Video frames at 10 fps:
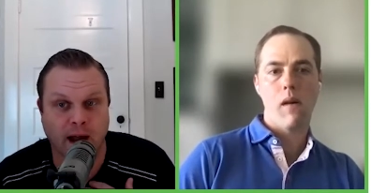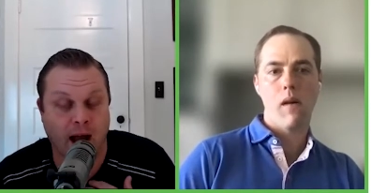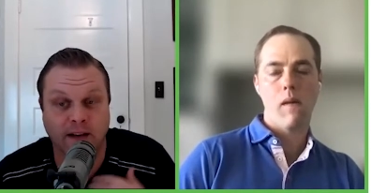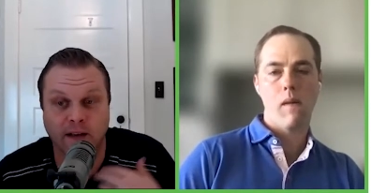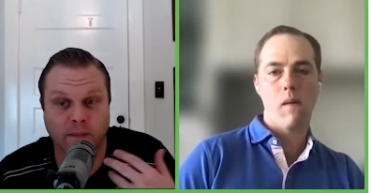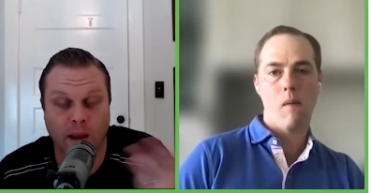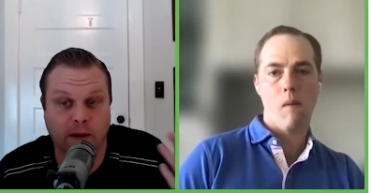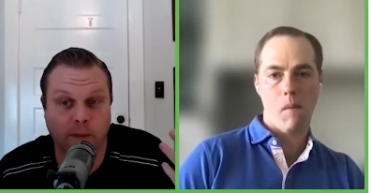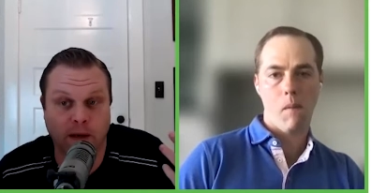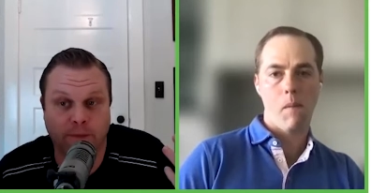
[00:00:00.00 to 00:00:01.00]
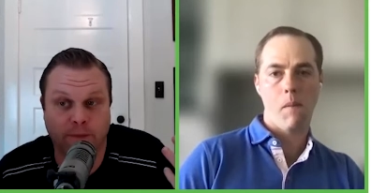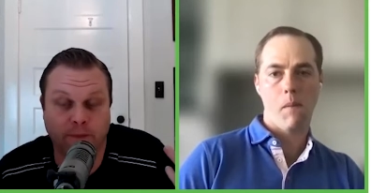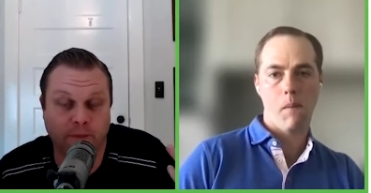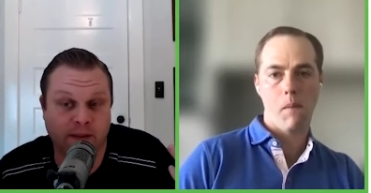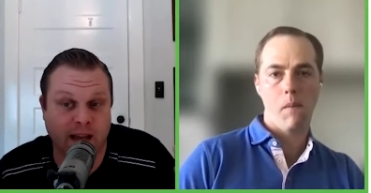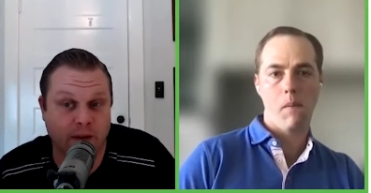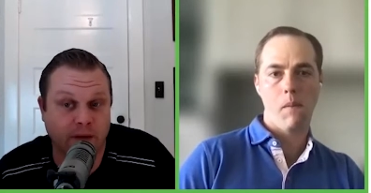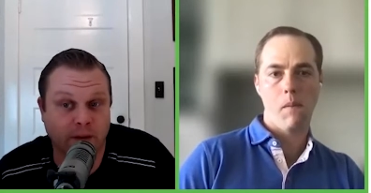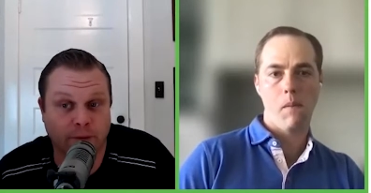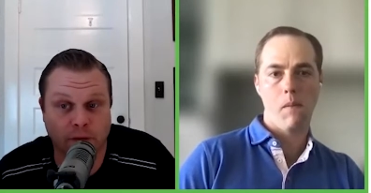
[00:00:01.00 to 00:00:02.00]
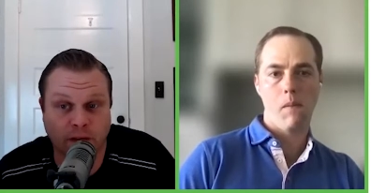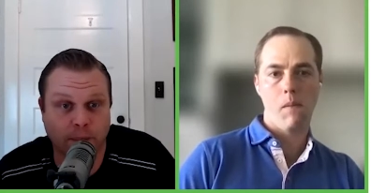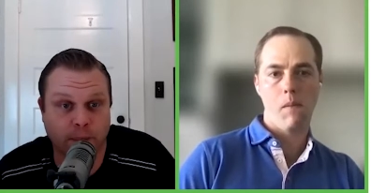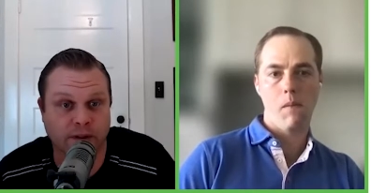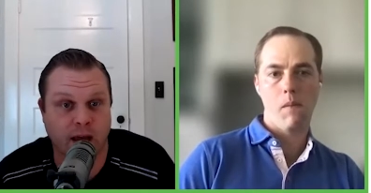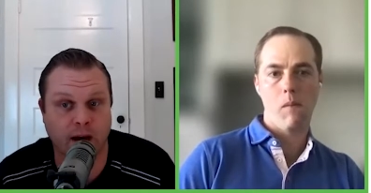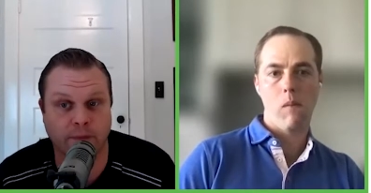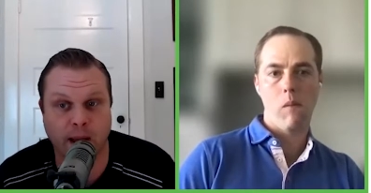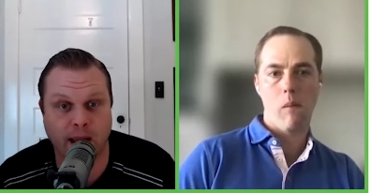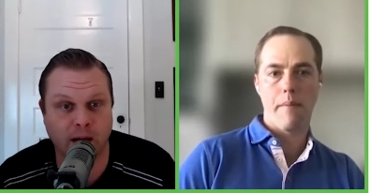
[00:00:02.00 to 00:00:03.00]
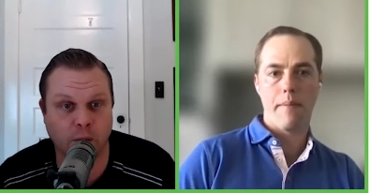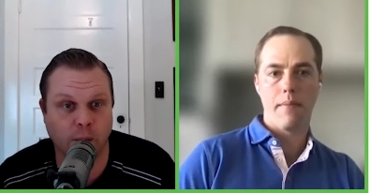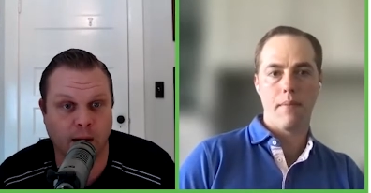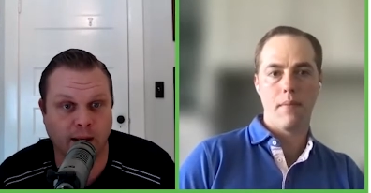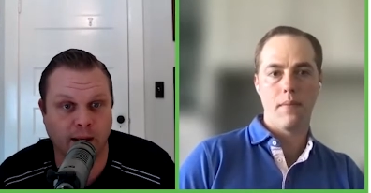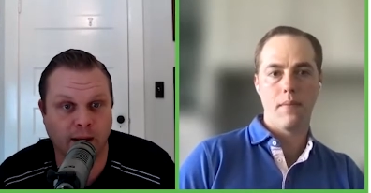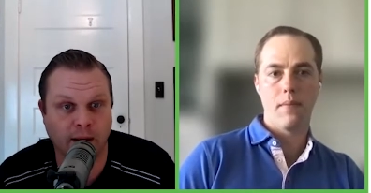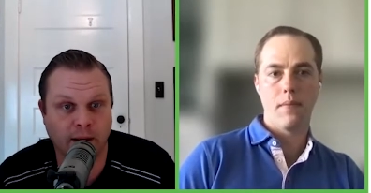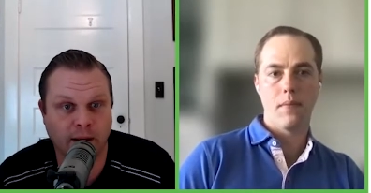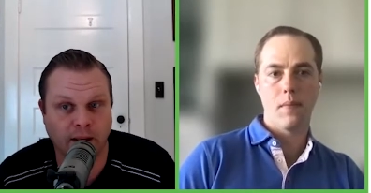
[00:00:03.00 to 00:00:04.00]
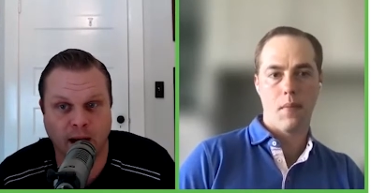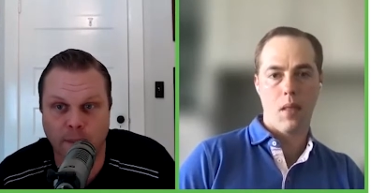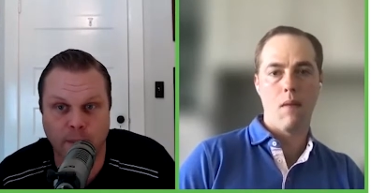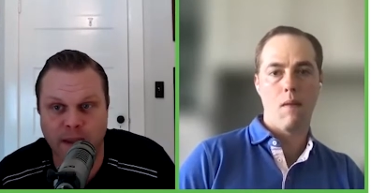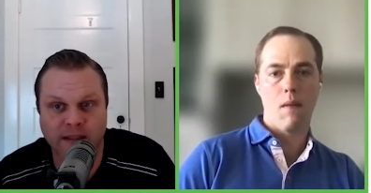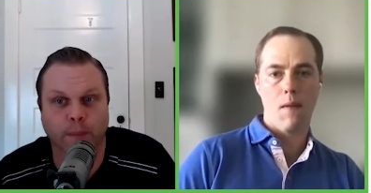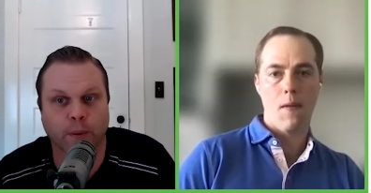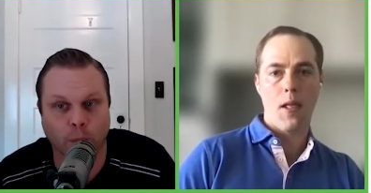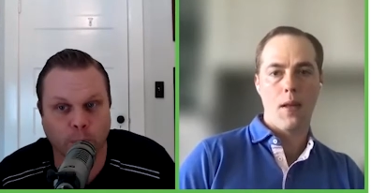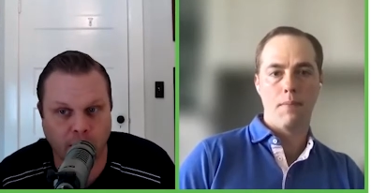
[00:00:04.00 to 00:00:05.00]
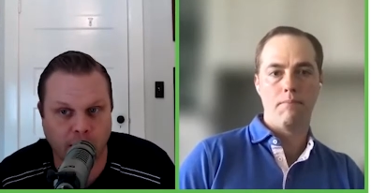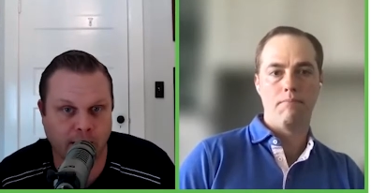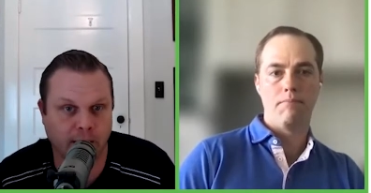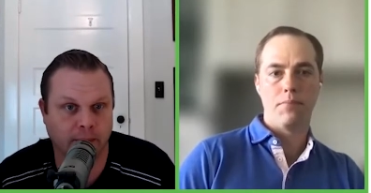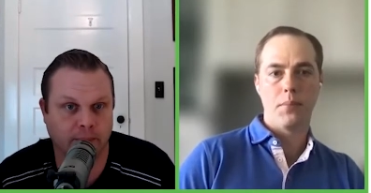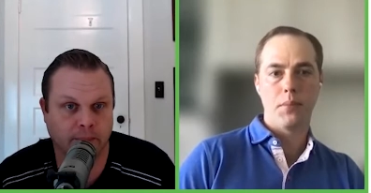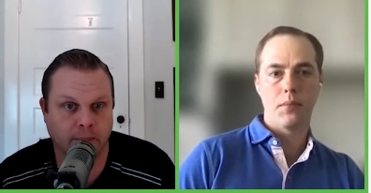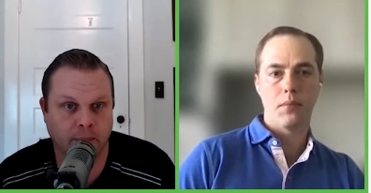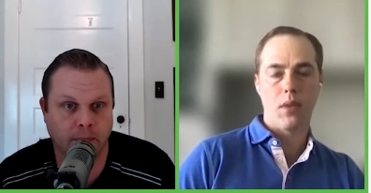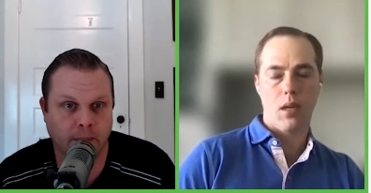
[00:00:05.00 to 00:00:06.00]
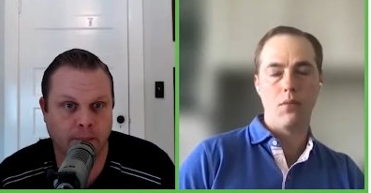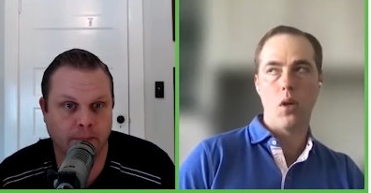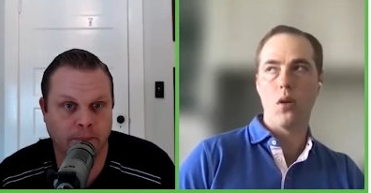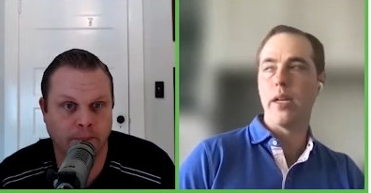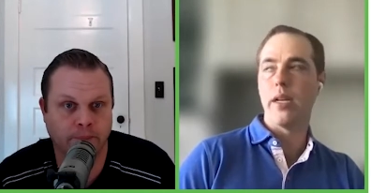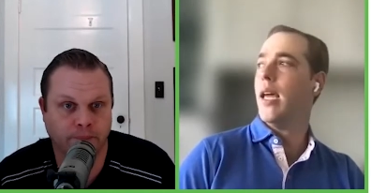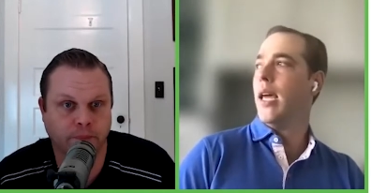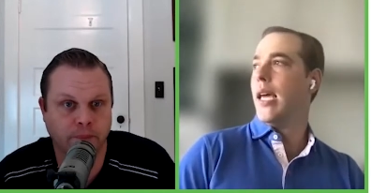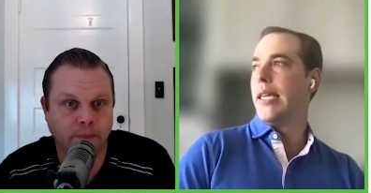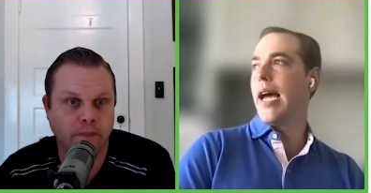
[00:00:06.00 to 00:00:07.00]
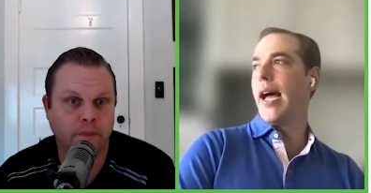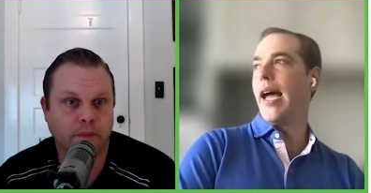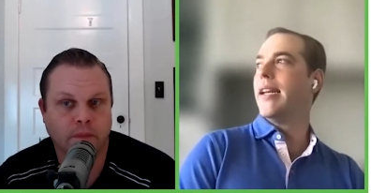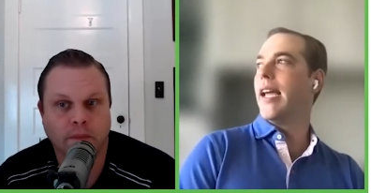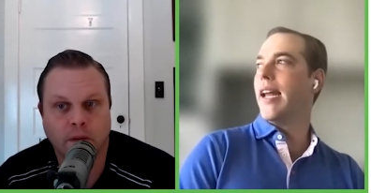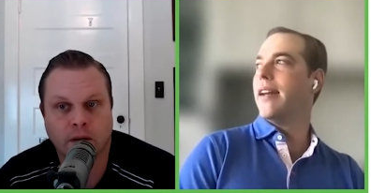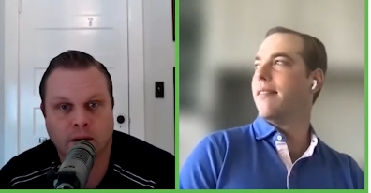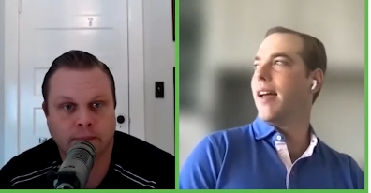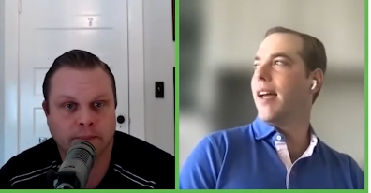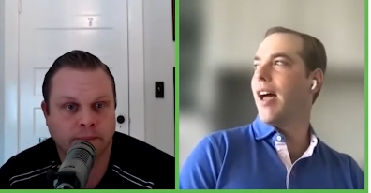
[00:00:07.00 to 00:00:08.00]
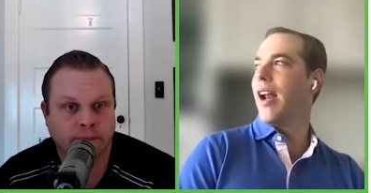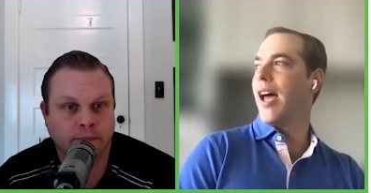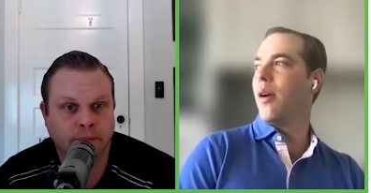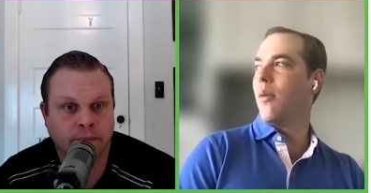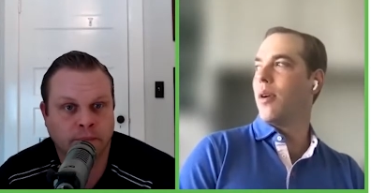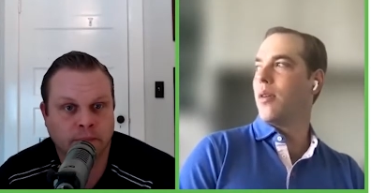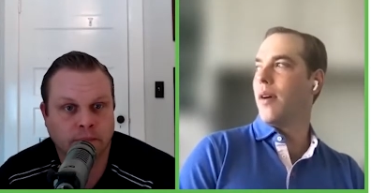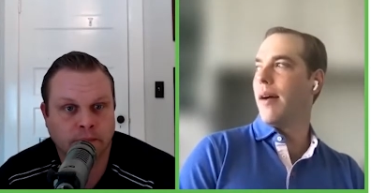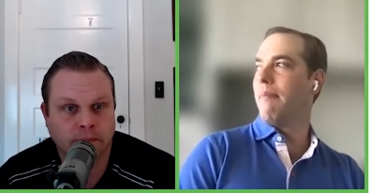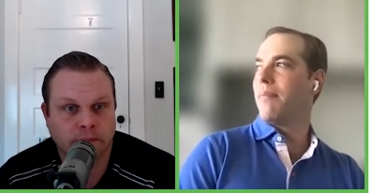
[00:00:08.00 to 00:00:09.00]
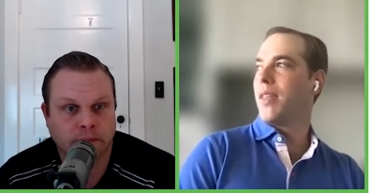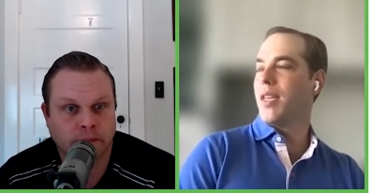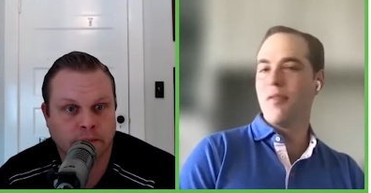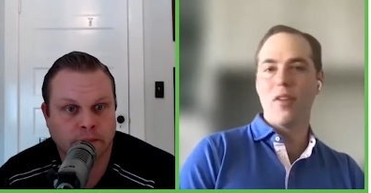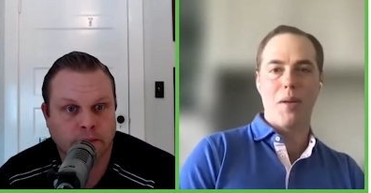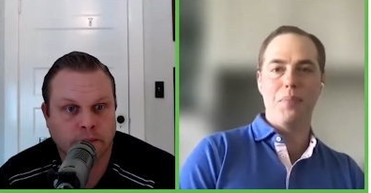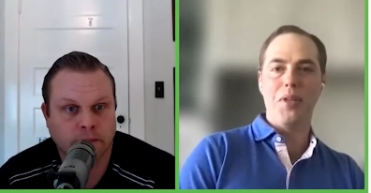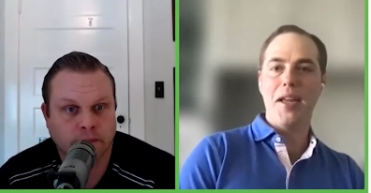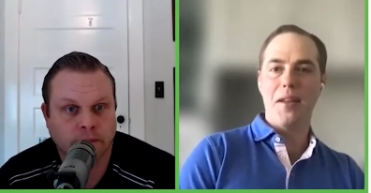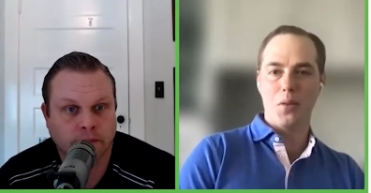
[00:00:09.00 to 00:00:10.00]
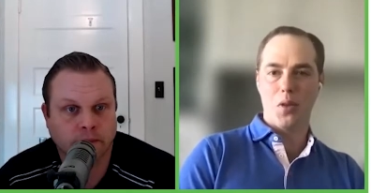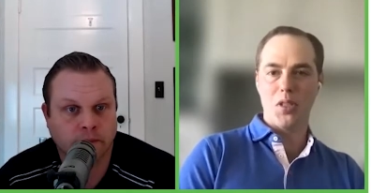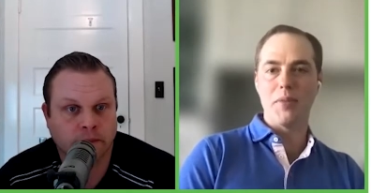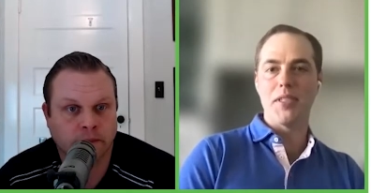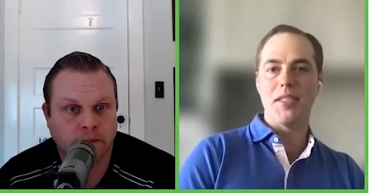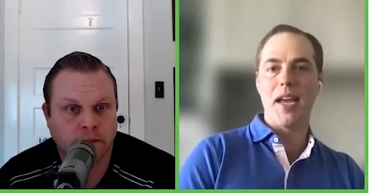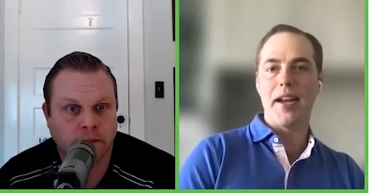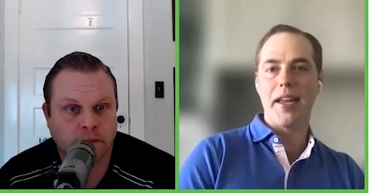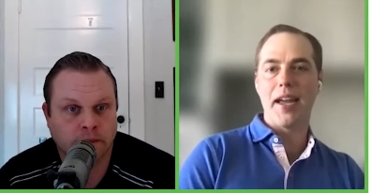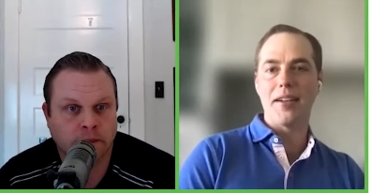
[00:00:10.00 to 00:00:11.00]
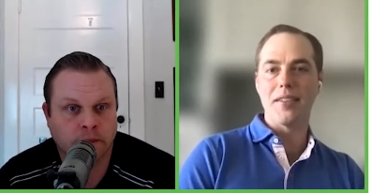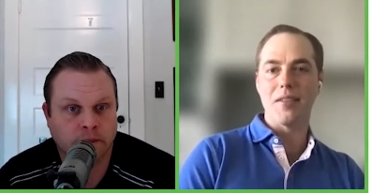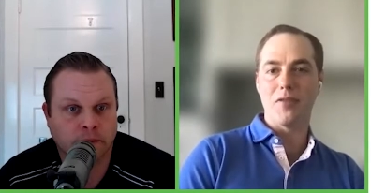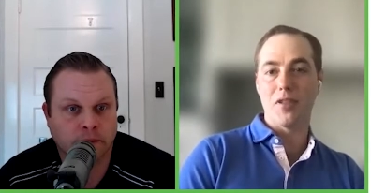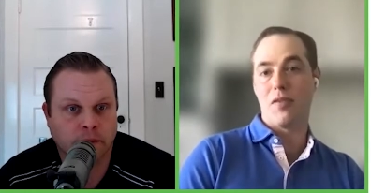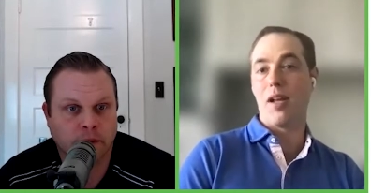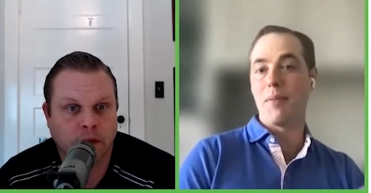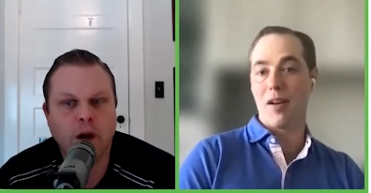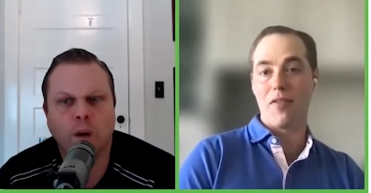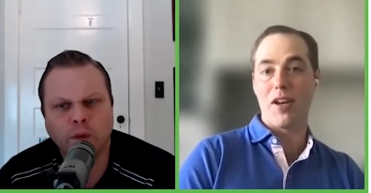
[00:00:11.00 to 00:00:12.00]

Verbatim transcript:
Speaker 1: I it could be 7 to 15% of my annual money that I'm misappropriating.
Speaker 2: Totally. Yeah, and and I, I don't want to um, give like a blanket endorsement to debt again. Because first of all, I'm not. No, of